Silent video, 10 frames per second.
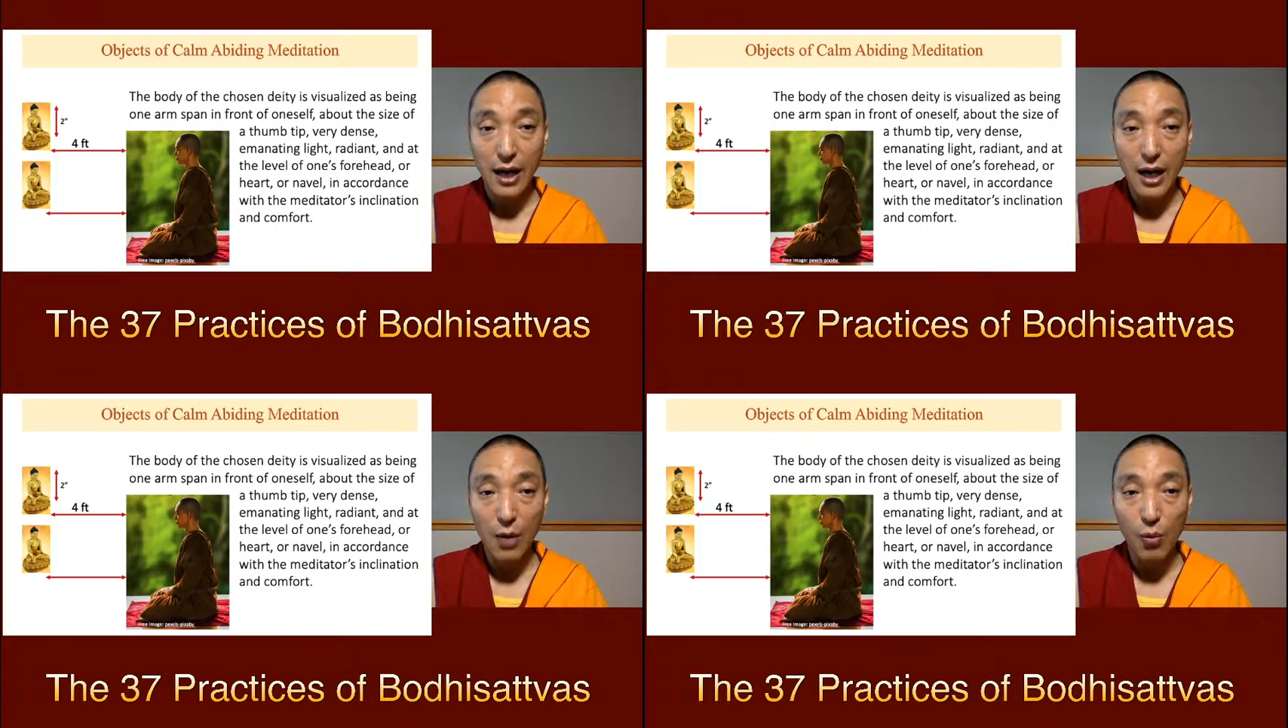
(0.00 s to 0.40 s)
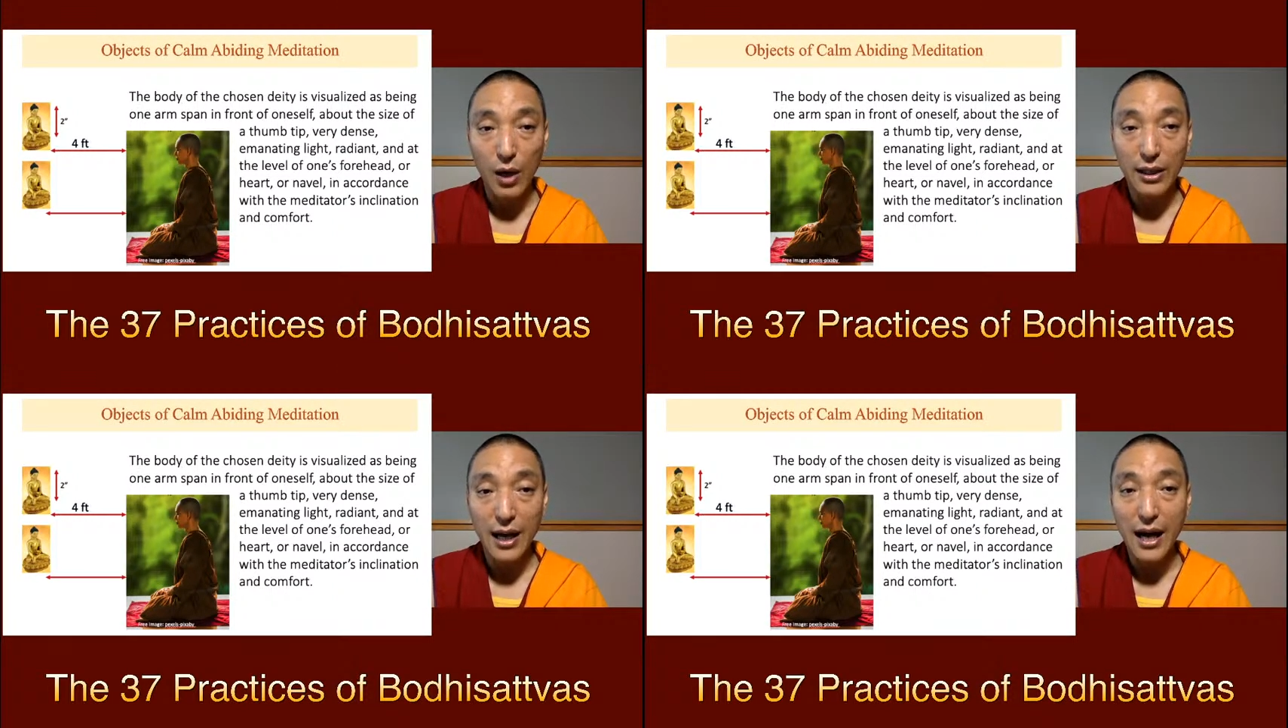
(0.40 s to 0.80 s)

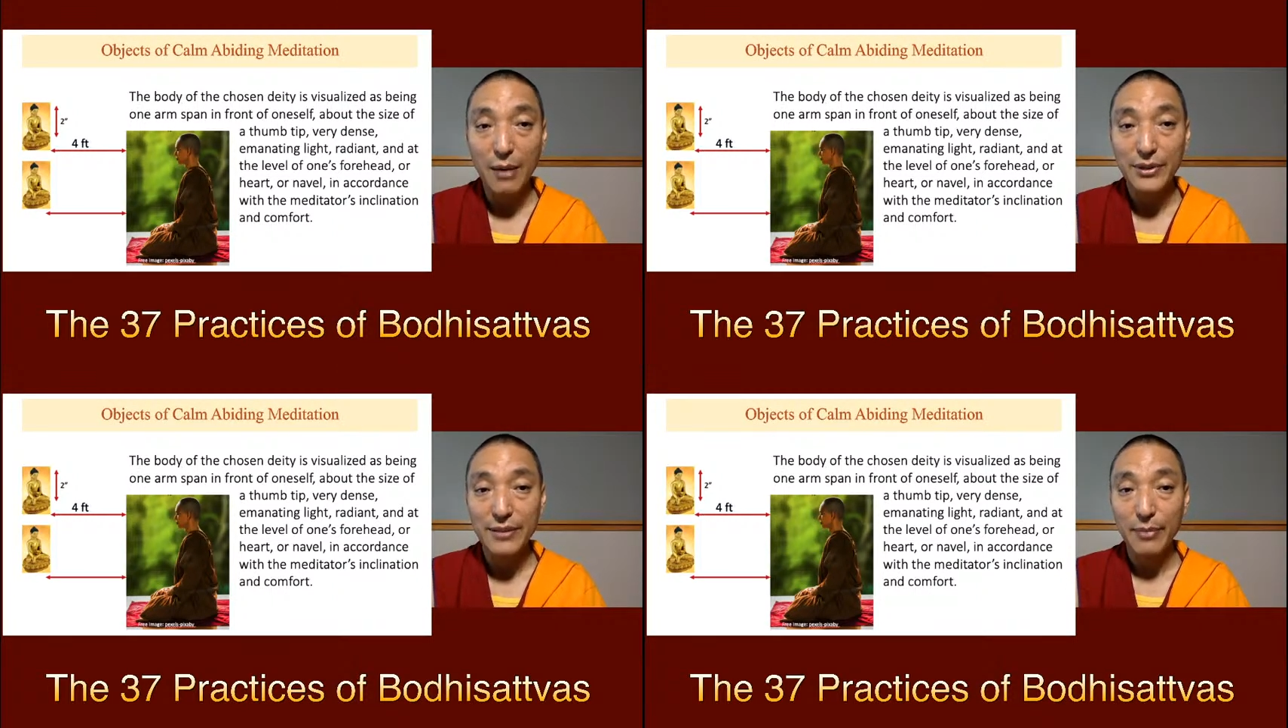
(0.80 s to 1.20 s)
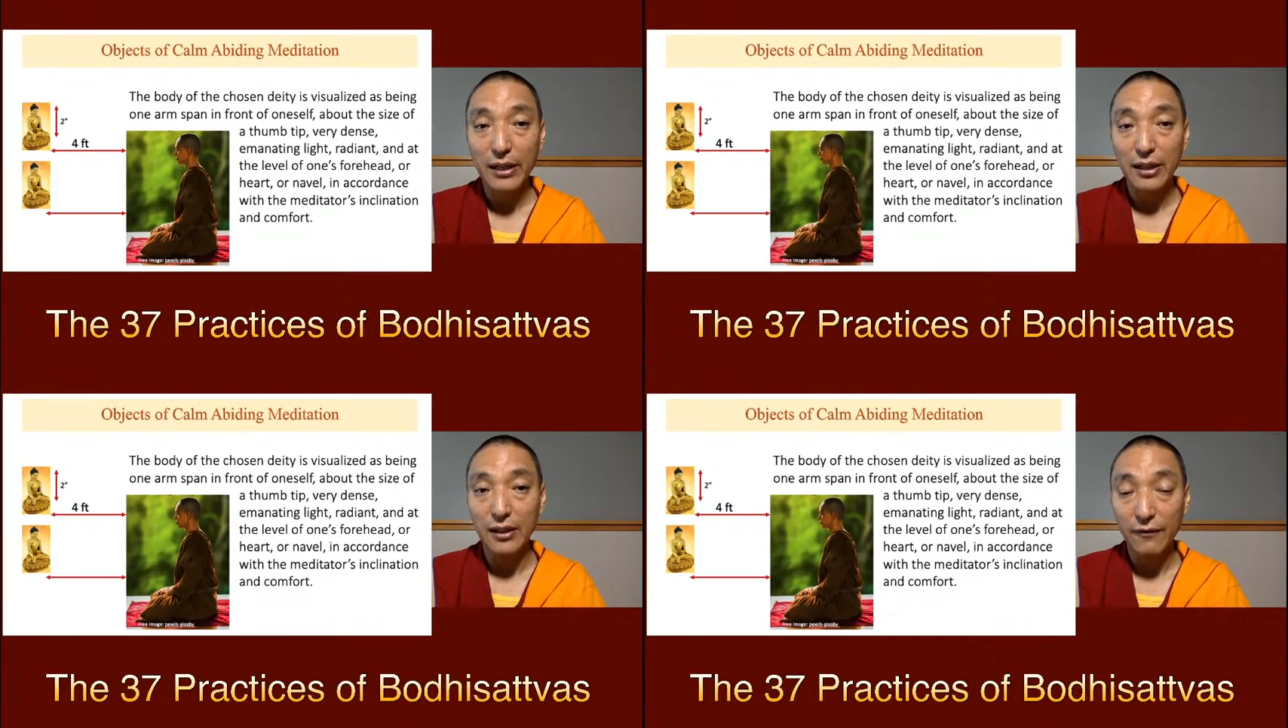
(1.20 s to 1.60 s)
One arm
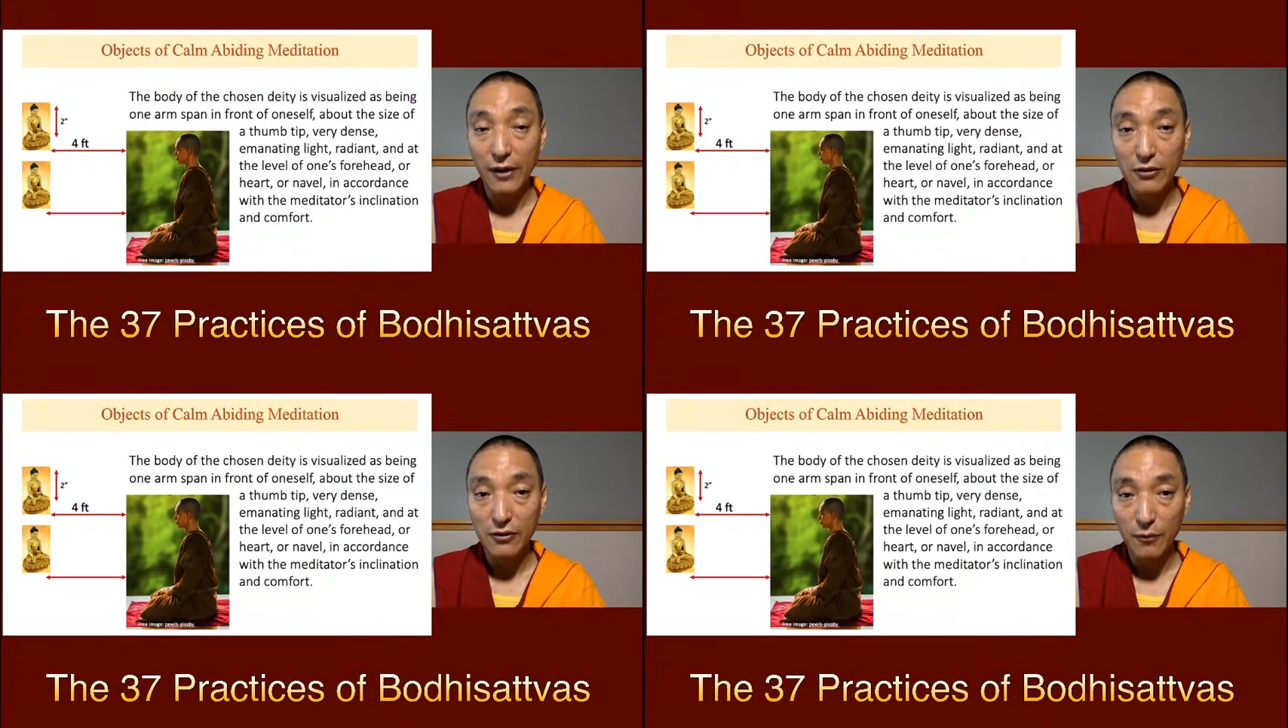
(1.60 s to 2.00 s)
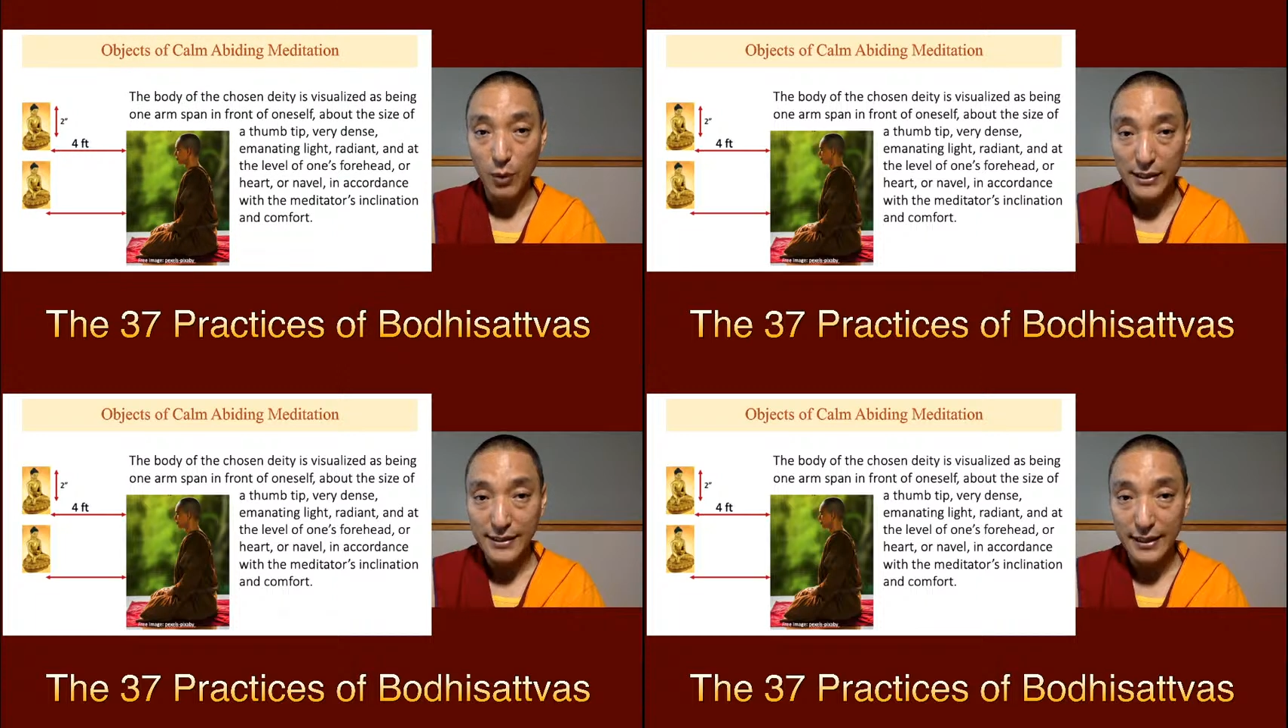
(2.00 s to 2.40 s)
span in front of
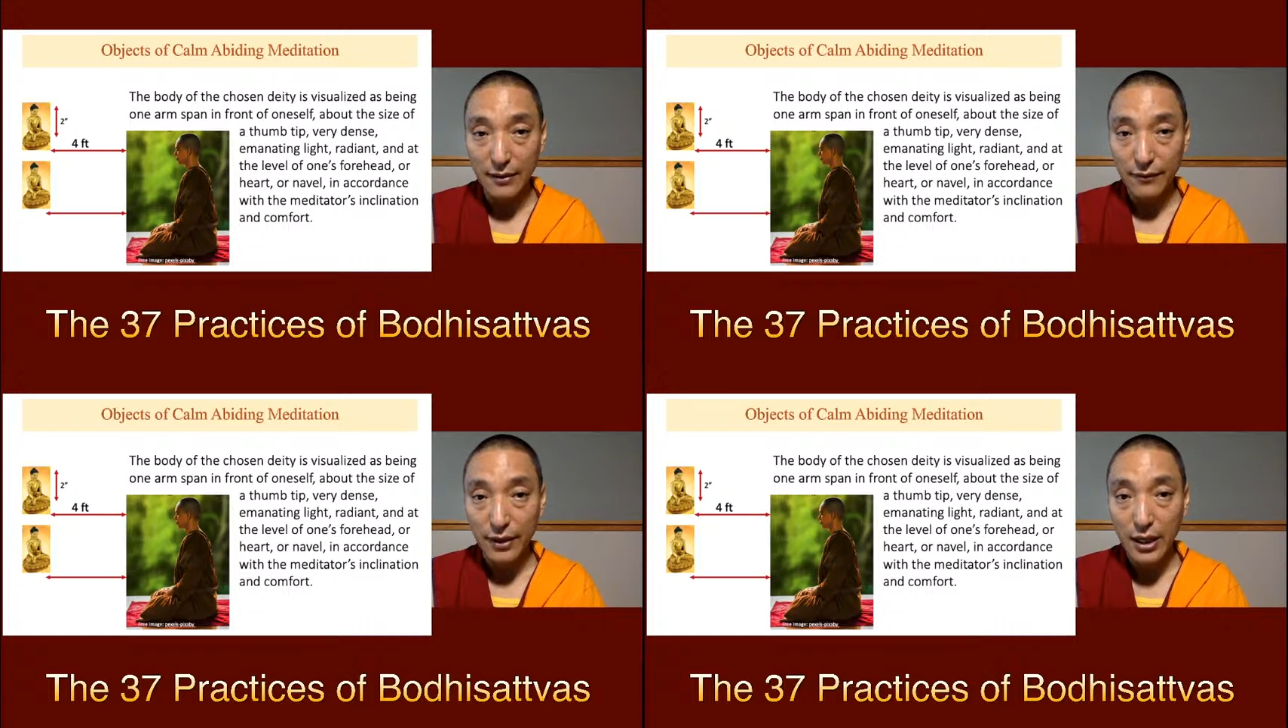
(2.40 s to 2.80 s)
oneself,